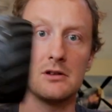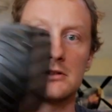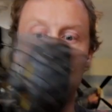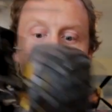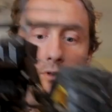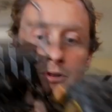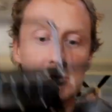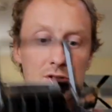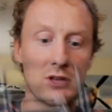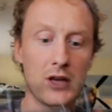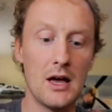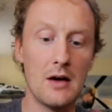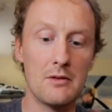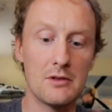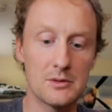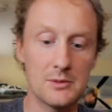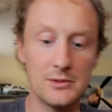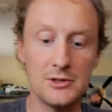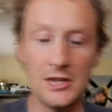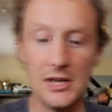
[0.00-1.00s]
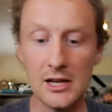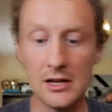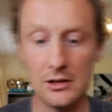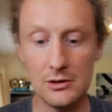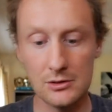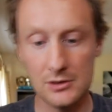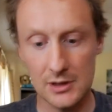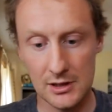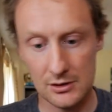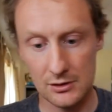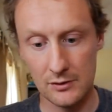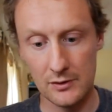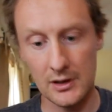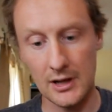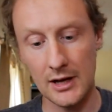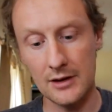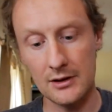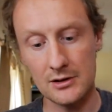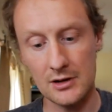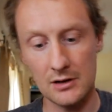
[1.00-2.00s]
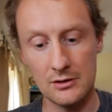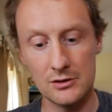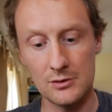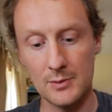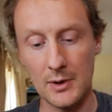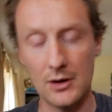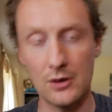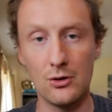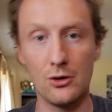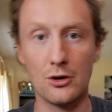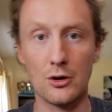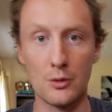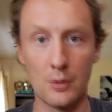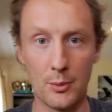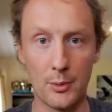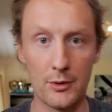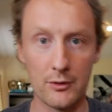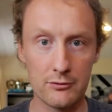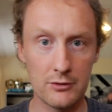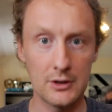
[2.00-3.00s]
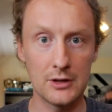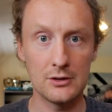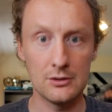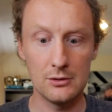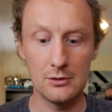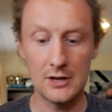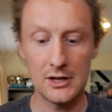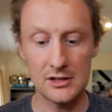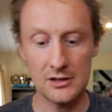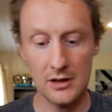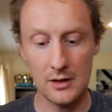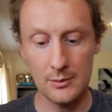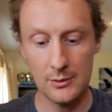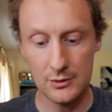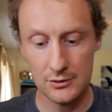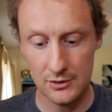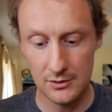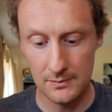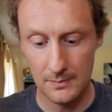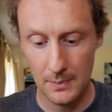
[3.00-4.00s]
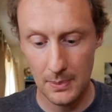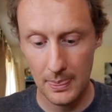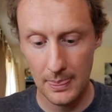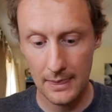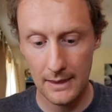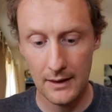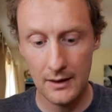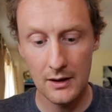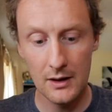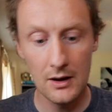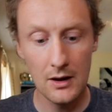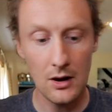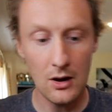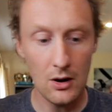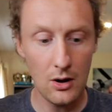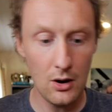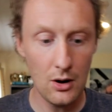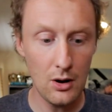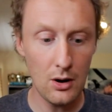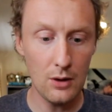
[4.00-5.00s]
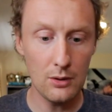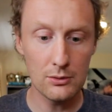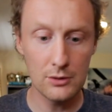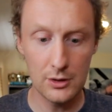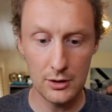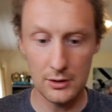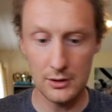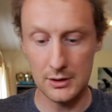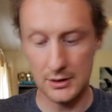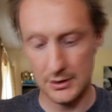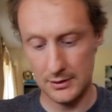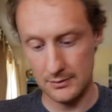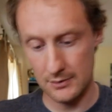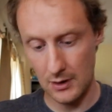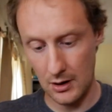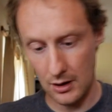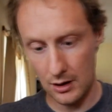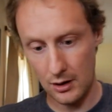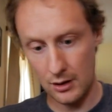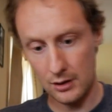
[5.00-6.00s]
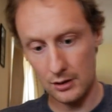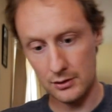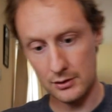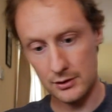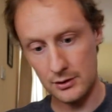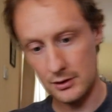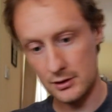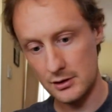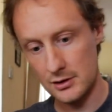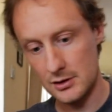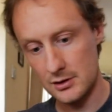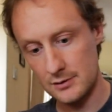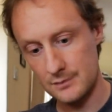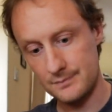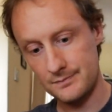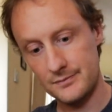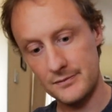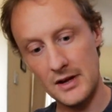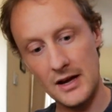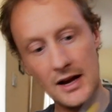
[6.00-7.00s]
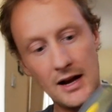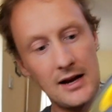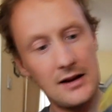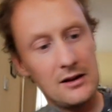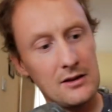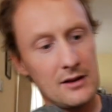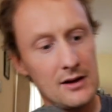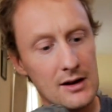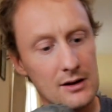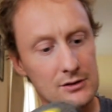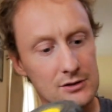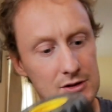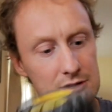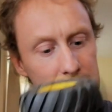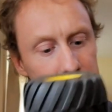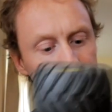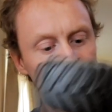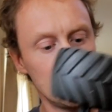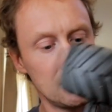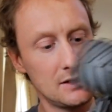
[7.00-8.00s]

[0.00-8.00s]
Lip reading: lunchbox, which means he can use his Overlanders. I'll use my core. We're both running 2S LiPos. All good. All good. Anything else?